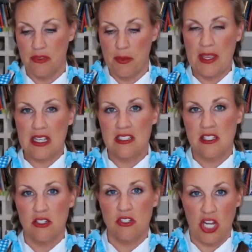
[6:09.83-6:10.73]
the
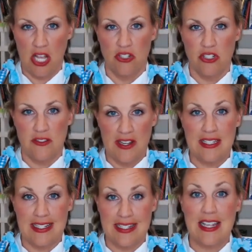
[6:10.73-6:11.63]
biggest challenges
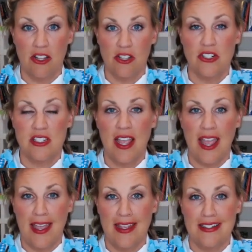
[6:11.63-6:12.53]
facing sellers
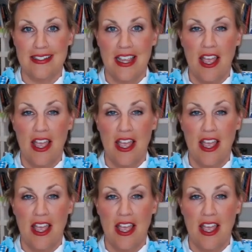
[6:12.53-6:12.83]
and